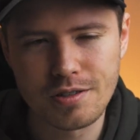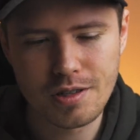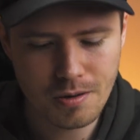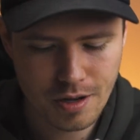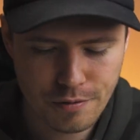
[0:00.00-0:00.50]

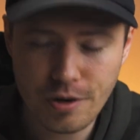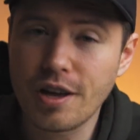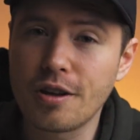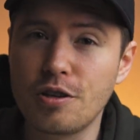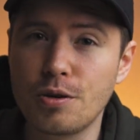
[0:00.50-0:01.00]
So if you're
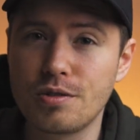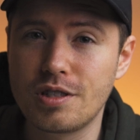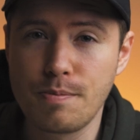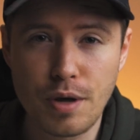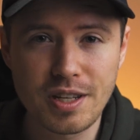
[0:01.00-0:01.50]
gonna use
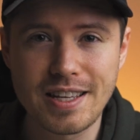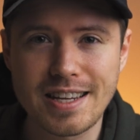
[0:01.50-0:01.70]
the built-in